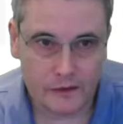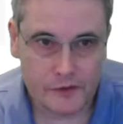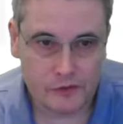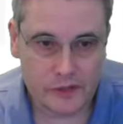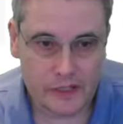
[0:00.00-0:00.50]

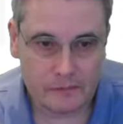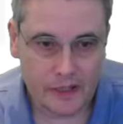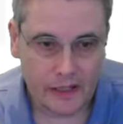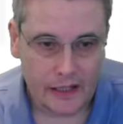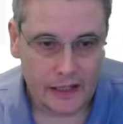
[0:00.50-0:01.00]

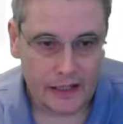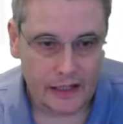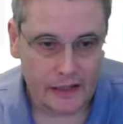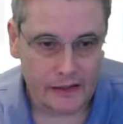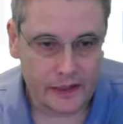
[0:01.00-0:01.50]
stream,
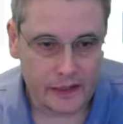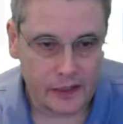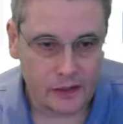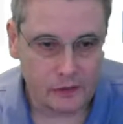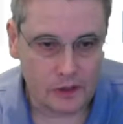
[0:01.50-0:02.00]
and then
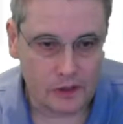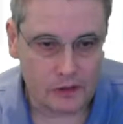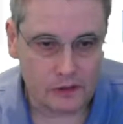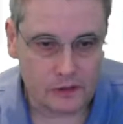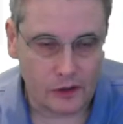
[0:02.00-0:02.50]
you
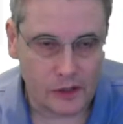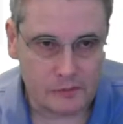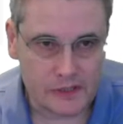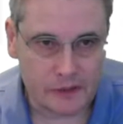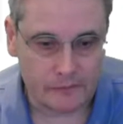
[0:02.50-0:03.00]
can
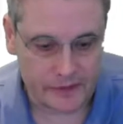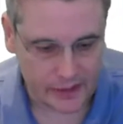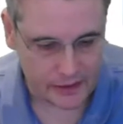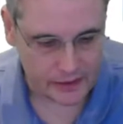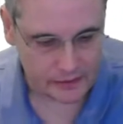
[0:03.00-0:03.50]
type something in